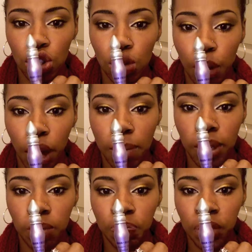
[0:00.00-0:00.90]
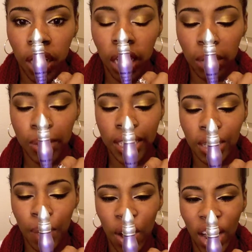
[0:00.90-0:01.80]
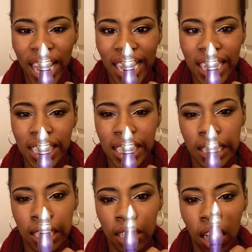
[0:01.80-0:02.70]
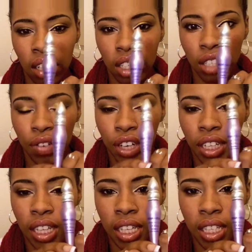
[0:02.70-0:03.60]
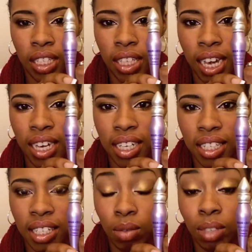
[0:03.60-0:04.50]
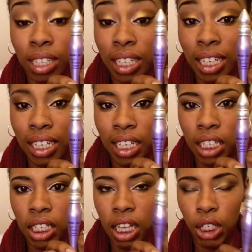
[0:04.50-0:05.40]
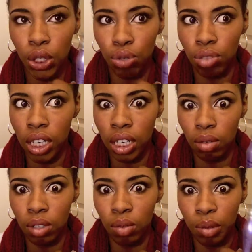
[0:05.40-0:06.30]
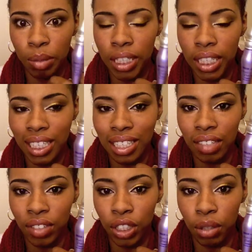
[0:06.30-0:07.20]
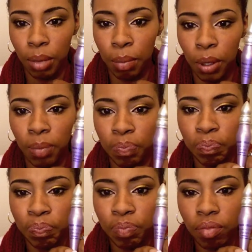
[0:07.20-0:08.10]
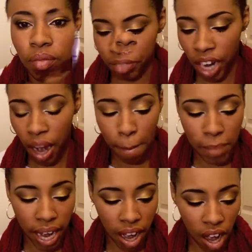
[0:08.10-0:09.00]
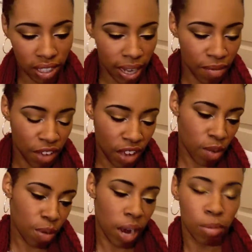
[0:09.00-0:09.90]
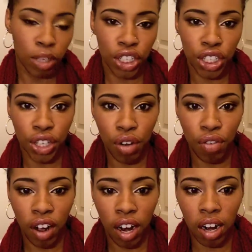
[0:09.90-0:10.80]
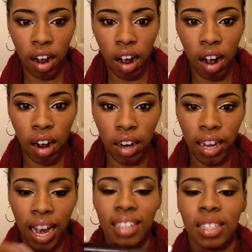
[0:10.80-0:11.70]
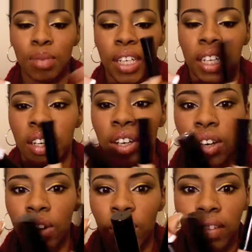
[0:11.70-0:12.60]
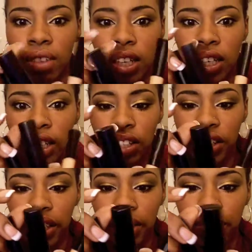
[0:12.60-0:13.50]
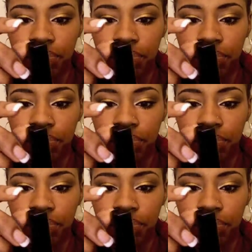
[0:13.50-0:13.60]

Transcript: to prime it. But it's about $18 for a thing this size. I want to say it's $18. Do not quote me because I definitely don't remember. My all-time favorite primers so far has to be one of these three.